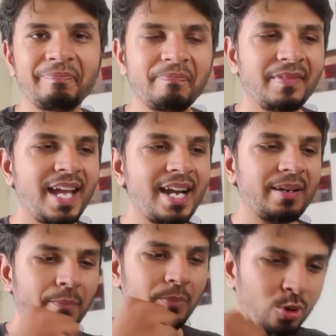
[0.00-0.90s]

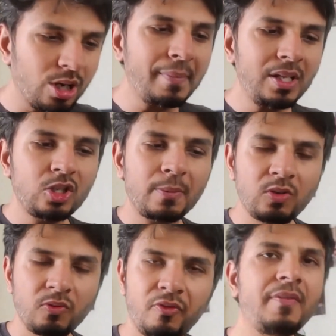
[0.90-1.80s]
that programming
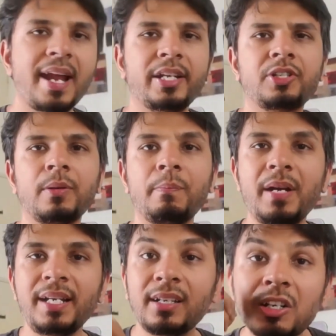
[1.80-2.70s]
jobs will vanish,
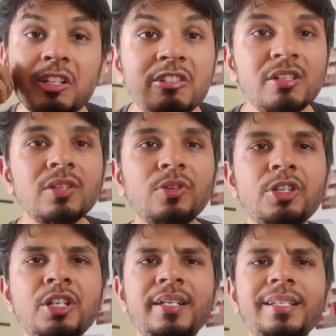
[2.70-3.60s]
but the real
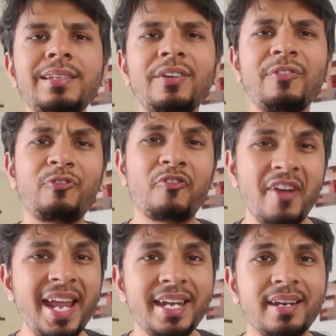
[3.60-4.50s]
question is
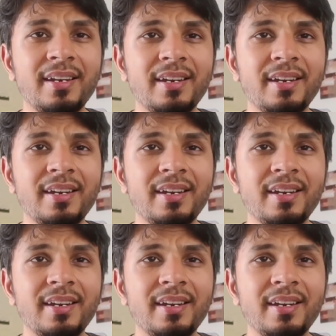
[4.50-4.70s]
when.